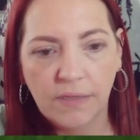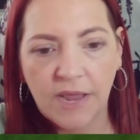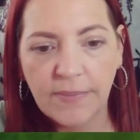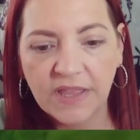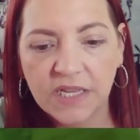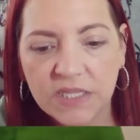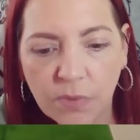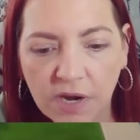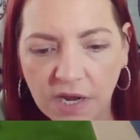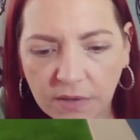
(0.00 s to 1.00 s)
Maybe this
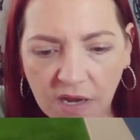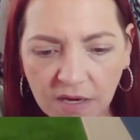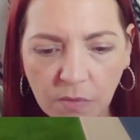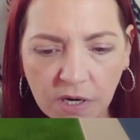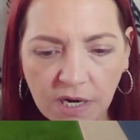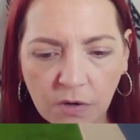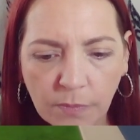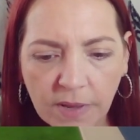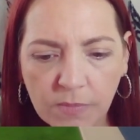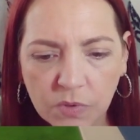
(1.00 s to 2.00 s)
one. I'd like one a little
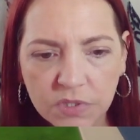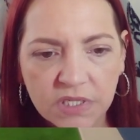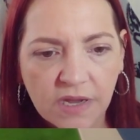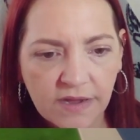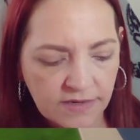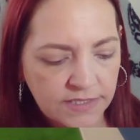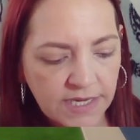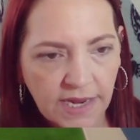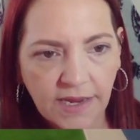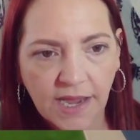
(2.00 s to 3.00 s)
bit more
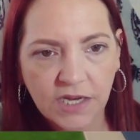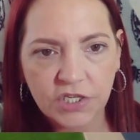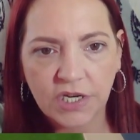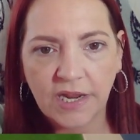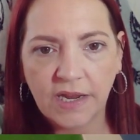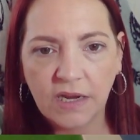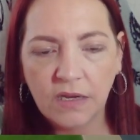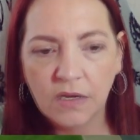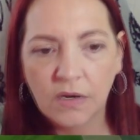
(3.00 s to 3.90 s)
dirty, actually.